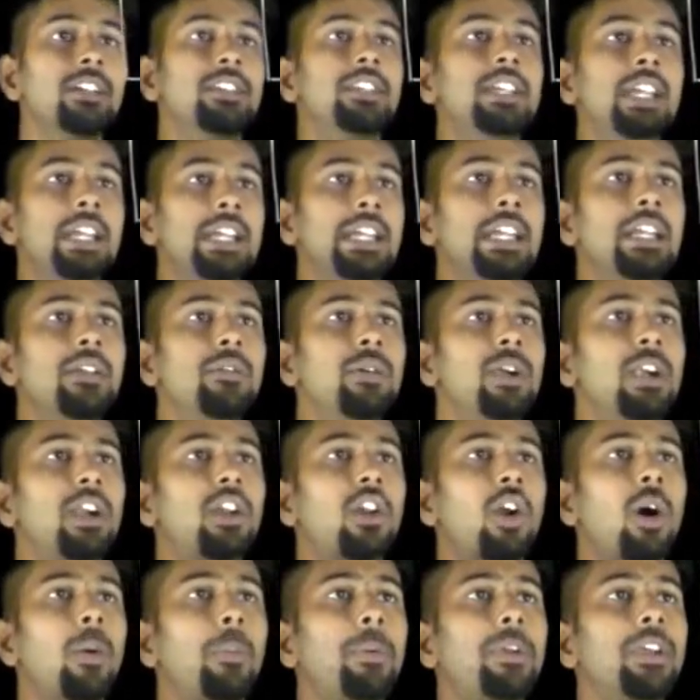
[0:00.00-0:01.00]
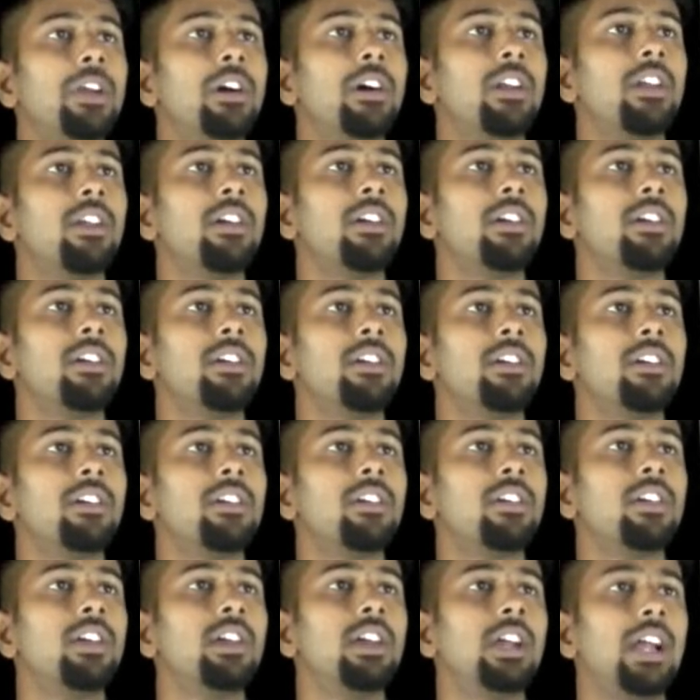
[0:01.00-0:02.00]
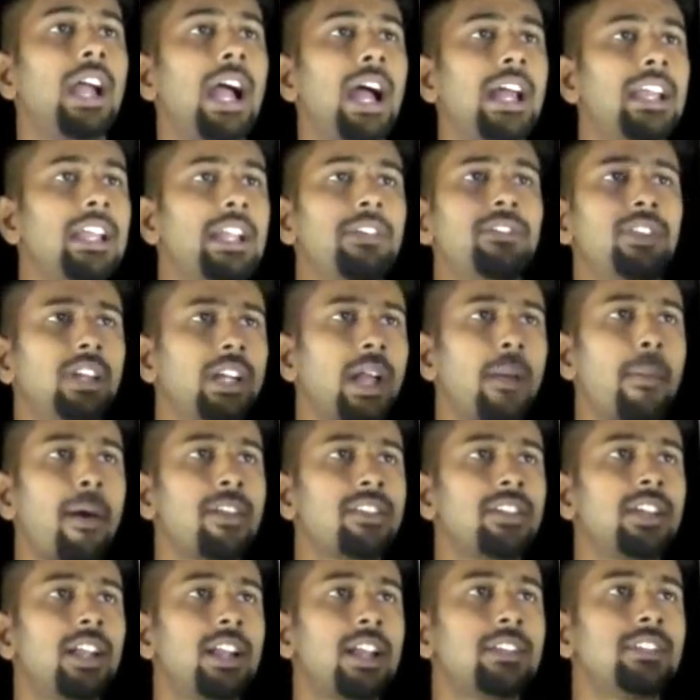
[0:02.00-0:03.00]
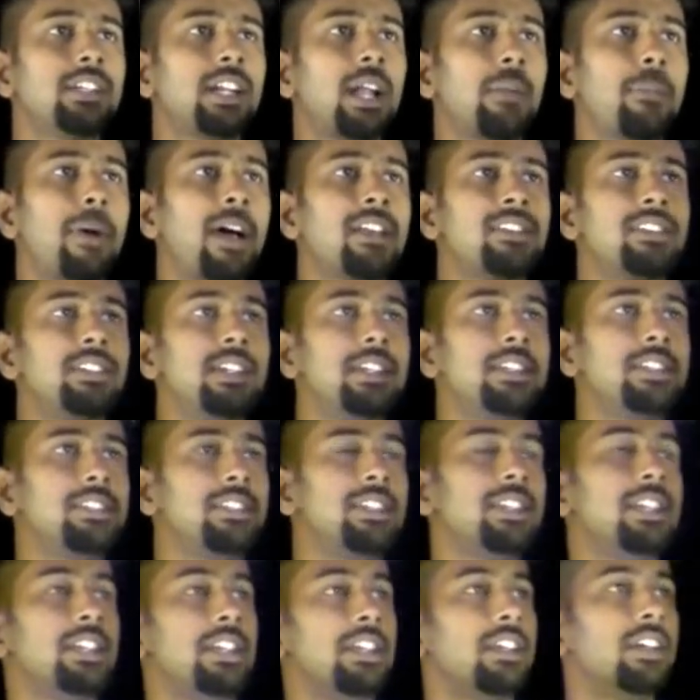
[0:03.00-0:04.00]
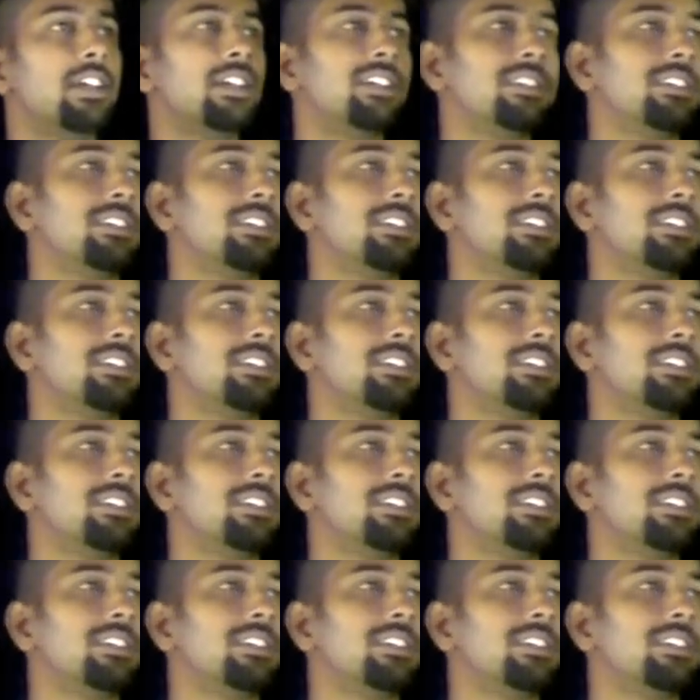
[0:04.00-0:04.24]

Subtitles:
The E will drop here, and if the capacitor has a capacity C,